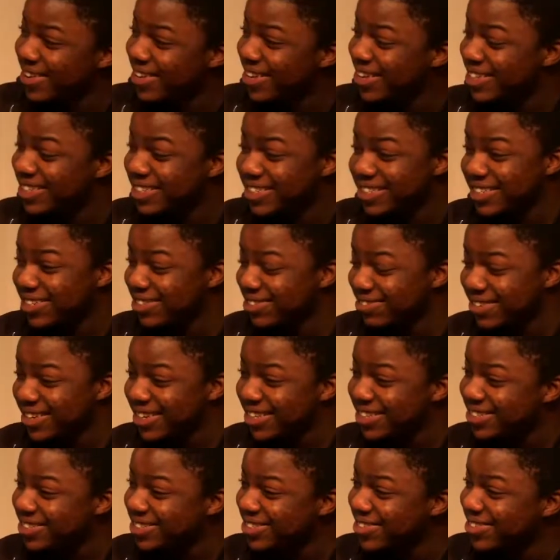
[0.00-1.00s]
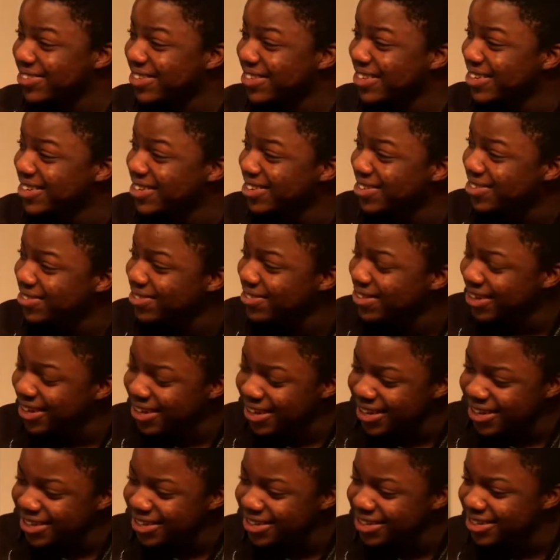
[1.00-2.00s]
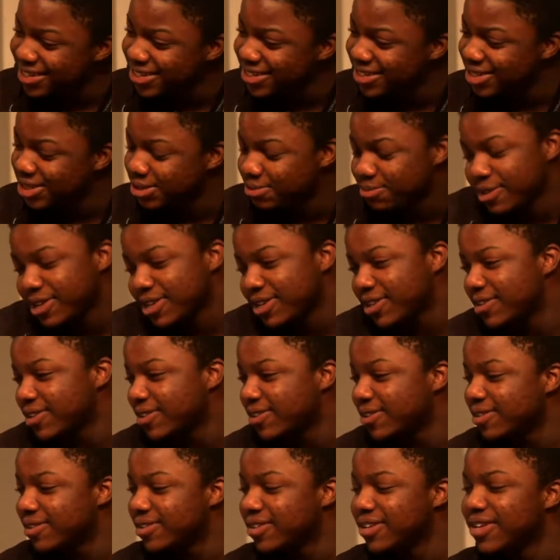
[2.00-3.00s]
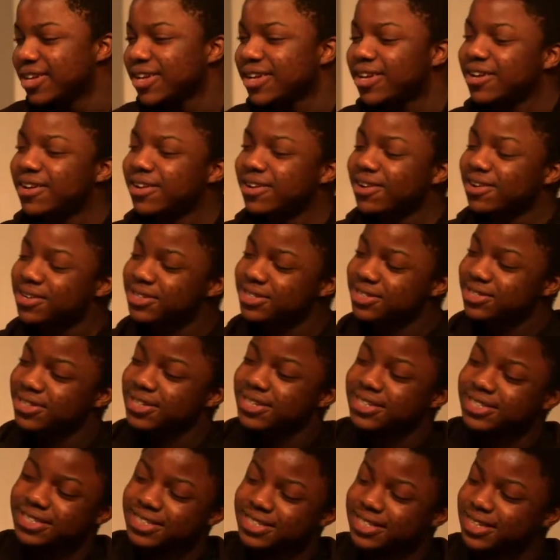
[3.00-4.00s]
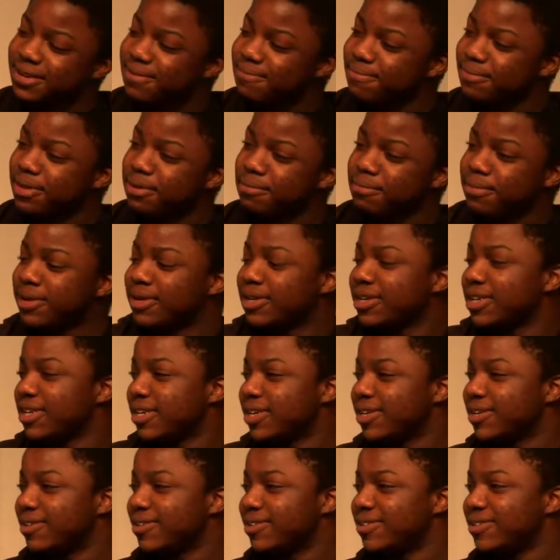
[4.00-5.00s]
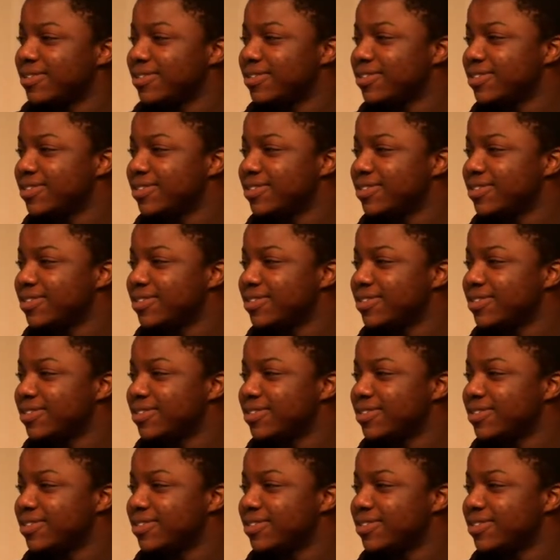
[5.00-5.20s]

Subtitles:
It's a great song, you know. I like it. It's pretty good. Not as good as Timber, but, you know.